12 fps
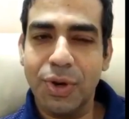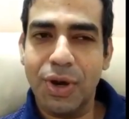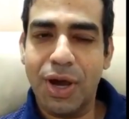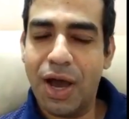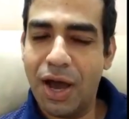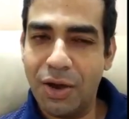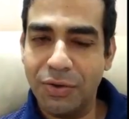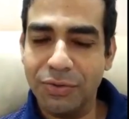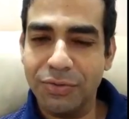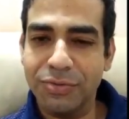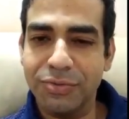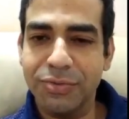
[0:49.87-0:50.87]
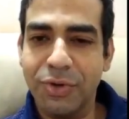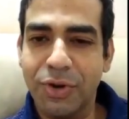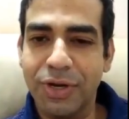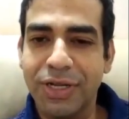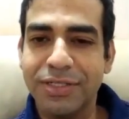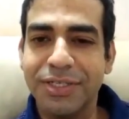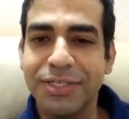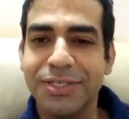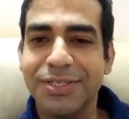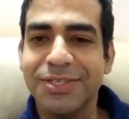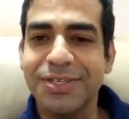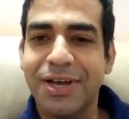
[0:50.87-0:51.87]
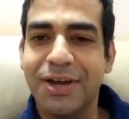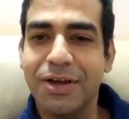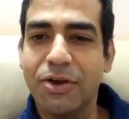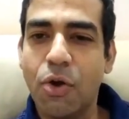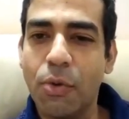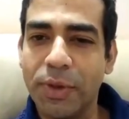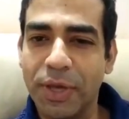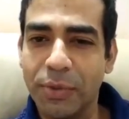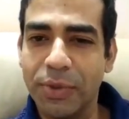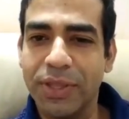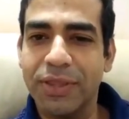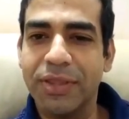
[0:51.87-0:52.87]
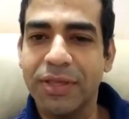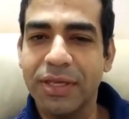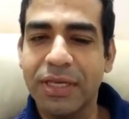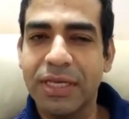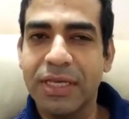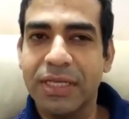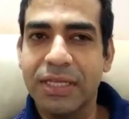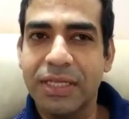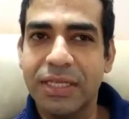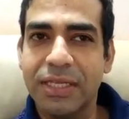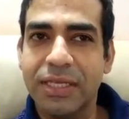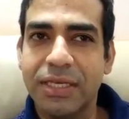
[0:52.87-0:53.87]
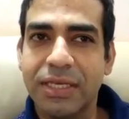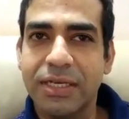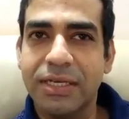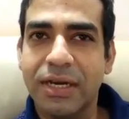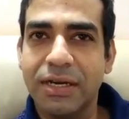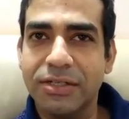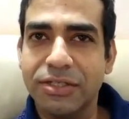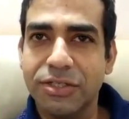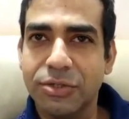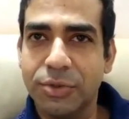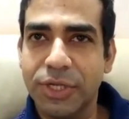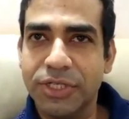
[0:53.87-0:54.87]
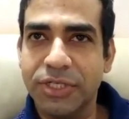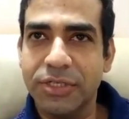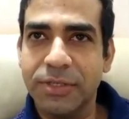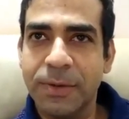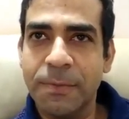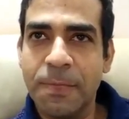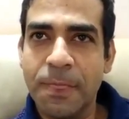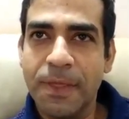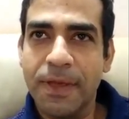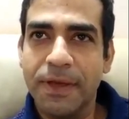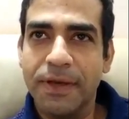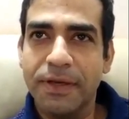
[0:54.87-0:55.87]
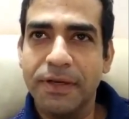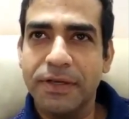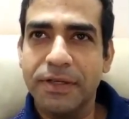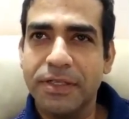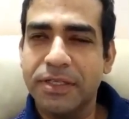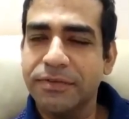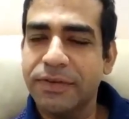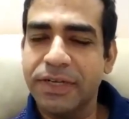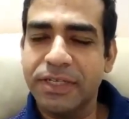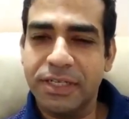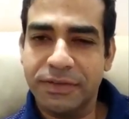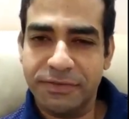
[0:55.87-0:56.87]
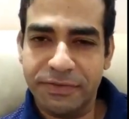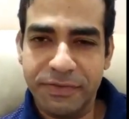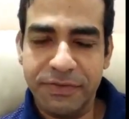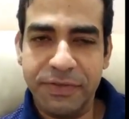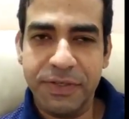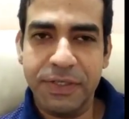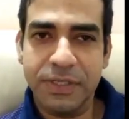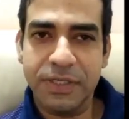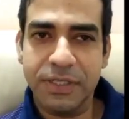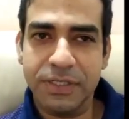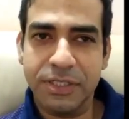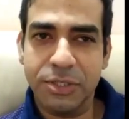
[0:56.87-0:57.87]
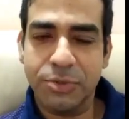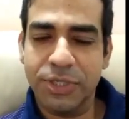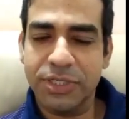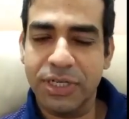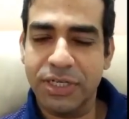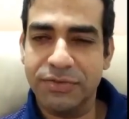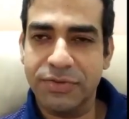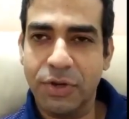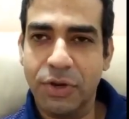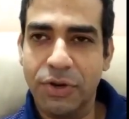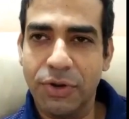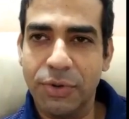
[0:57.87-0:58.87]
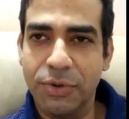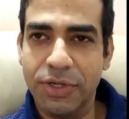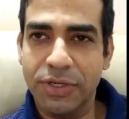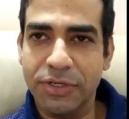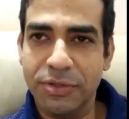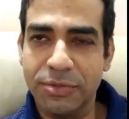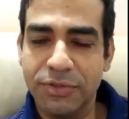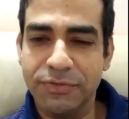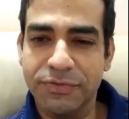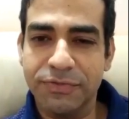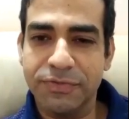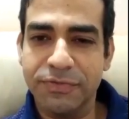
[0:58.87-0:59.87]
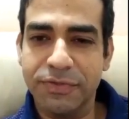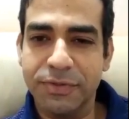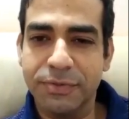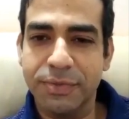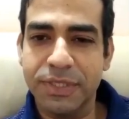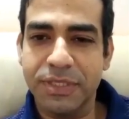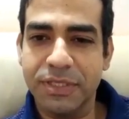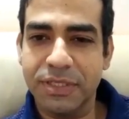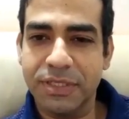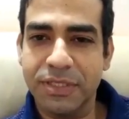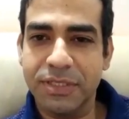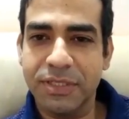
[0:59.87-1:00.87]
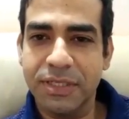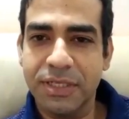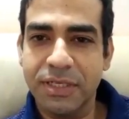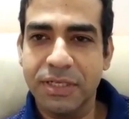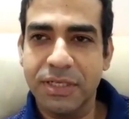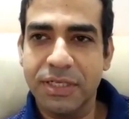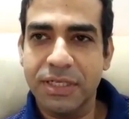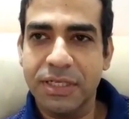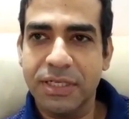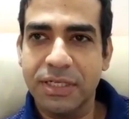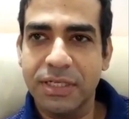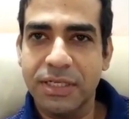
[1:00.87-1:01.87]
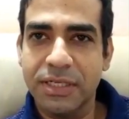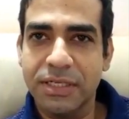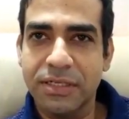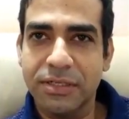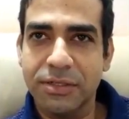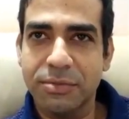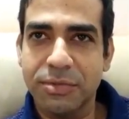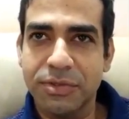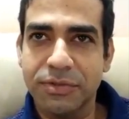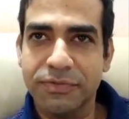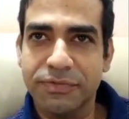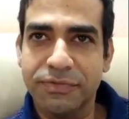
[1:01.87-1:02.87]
how organizations are coping with the current situation. It's a very tough situation, as we all know, in terms of the business, in terms of